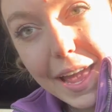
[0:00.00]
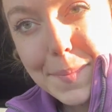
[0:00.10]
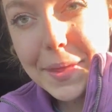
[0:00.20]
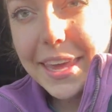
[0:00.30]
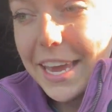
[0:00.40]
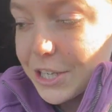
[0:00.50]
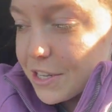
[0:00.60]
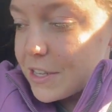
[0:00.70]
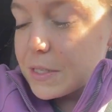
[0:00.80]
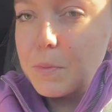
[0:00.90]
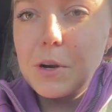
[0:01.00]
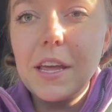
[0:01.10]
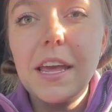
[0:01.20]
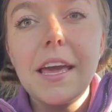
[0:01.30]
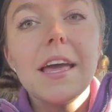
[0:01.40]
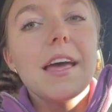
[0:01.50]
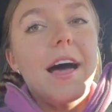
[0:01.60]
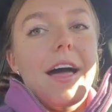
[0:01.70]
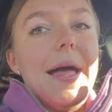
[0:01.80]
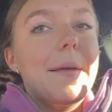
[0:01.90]
application this morning.
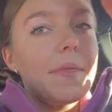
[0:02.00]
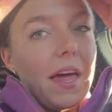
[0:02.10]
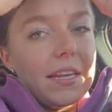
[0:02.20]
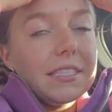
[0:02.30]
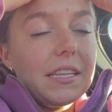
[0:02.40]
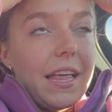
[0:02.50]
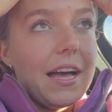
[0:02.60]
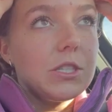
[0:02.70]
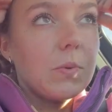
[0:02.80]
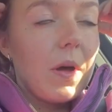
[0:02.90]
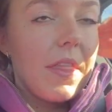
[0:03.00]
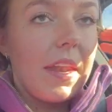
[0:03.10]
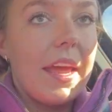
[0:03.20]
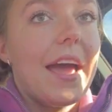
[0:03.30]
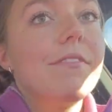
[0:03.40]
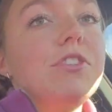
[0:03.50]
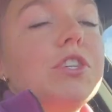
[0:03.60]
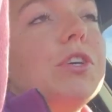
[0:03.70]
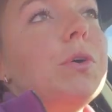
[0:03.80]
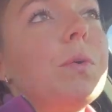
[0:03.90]
That is the last one that I have
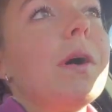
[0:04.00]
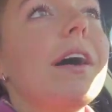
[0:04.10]
due